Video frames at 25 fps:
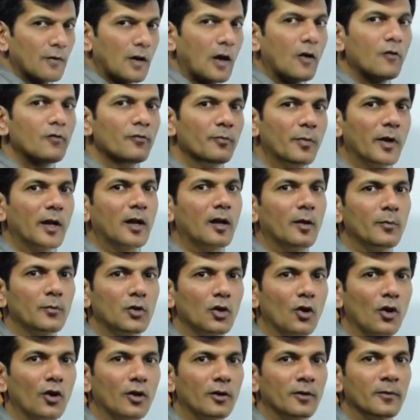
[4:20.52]
now become
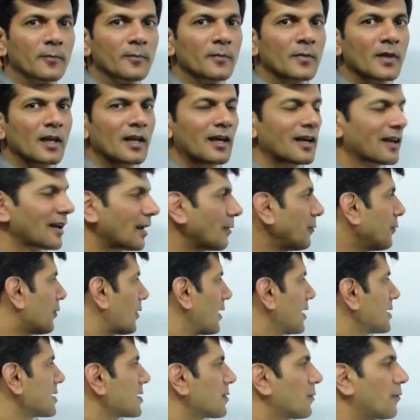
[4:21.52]
your
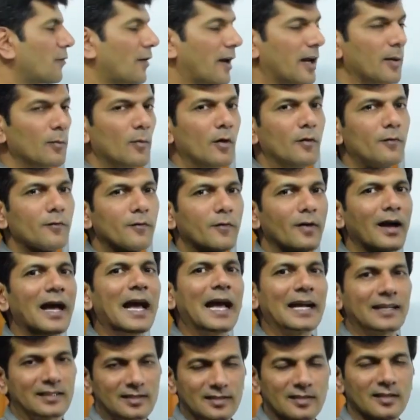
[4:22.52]
reference frame of
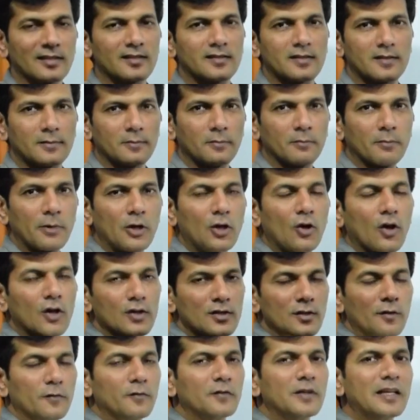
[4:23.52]
axis
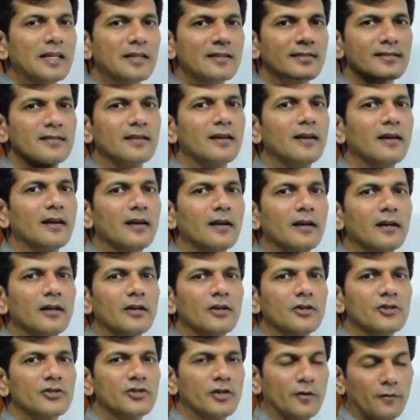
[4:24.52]
because of these
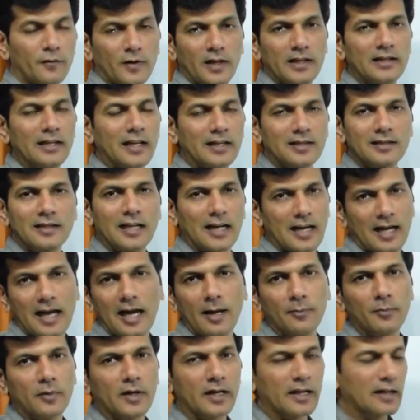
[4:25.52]
shifting that are
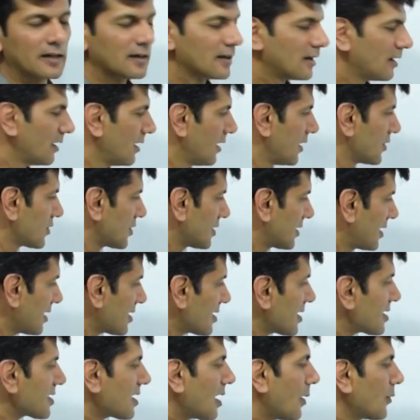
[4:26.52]
happening. So
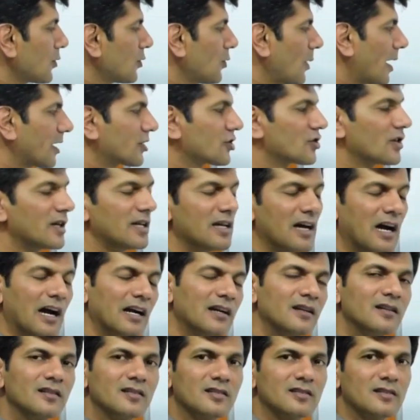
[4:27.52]
this is how you actually
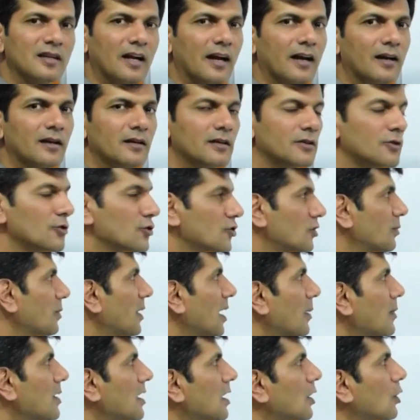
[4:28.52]
understand. You should be
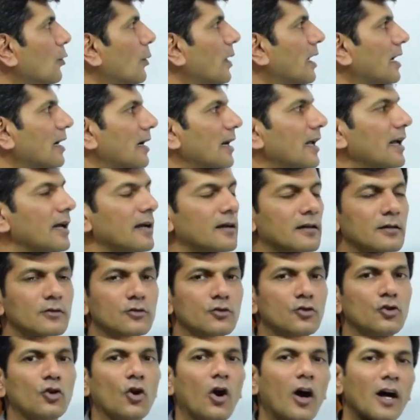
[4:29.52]
able to quickly
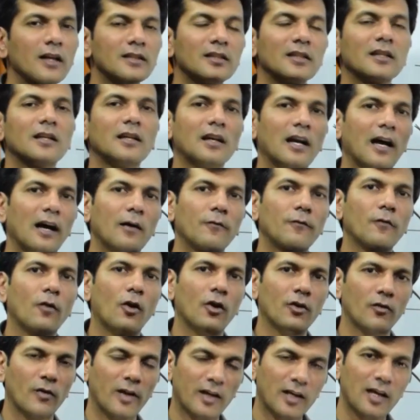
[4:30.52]
draw the graph
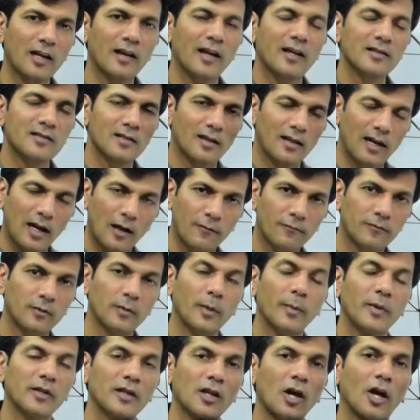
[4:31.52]
or recognize the graph from
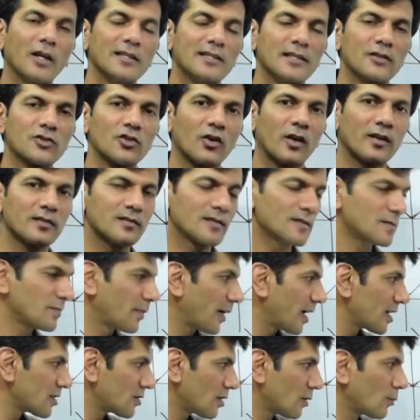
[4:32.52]
among the answer choices
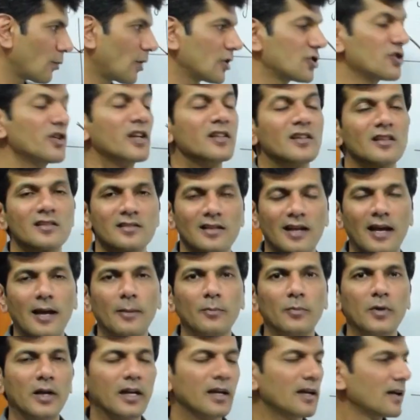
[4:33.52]
based on what changes are
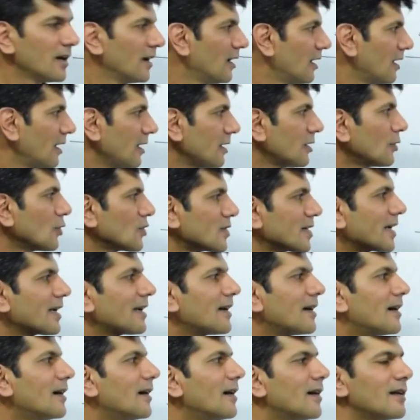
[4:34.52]
happening
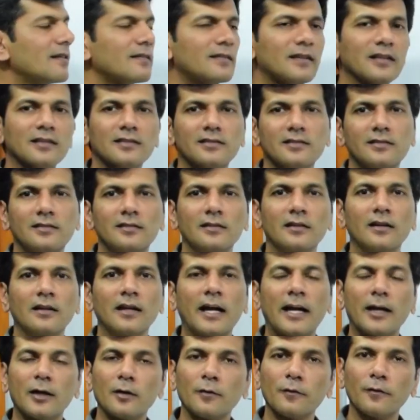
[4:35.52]
using this
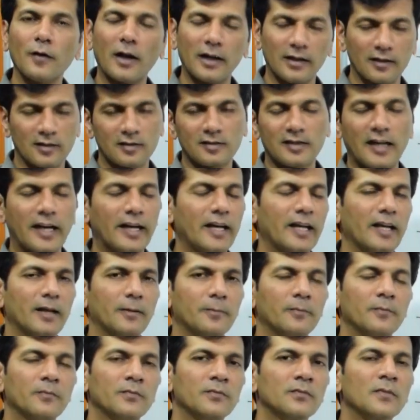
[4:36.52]
kind of understanding.
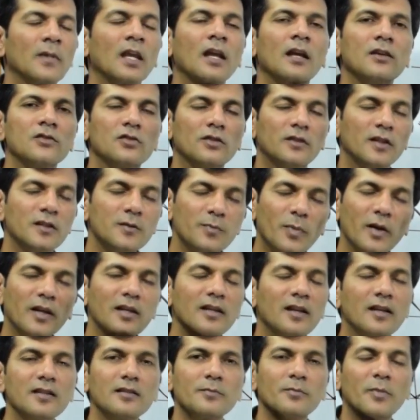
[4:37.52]
So this
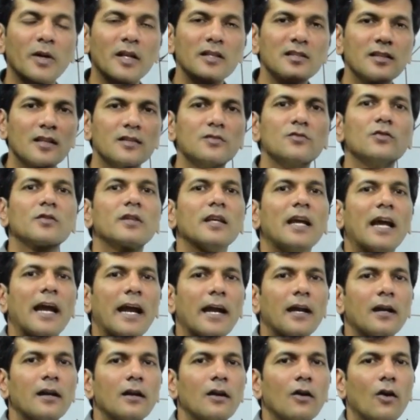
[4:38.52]
brings us to the
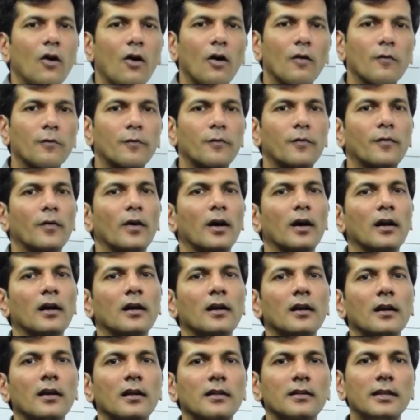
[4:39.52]
end of
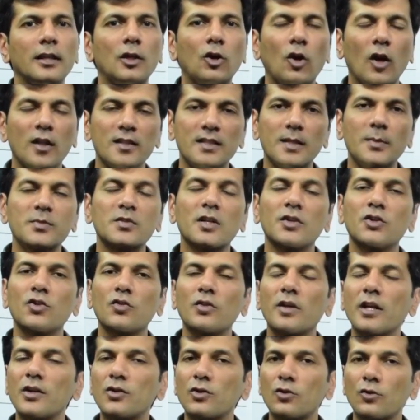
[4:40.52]
the concepts that you
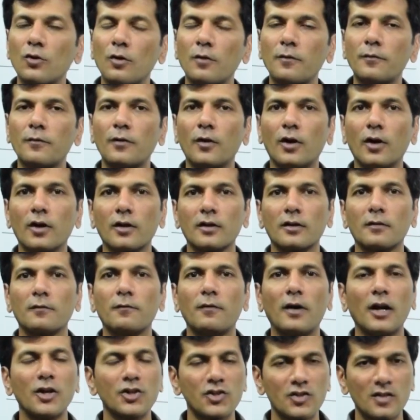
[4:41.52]
need to know for
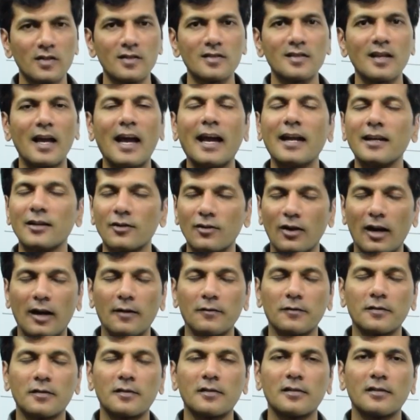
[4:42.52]
functions and
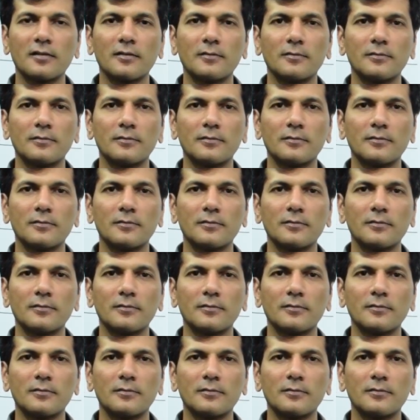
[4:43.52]
graphs.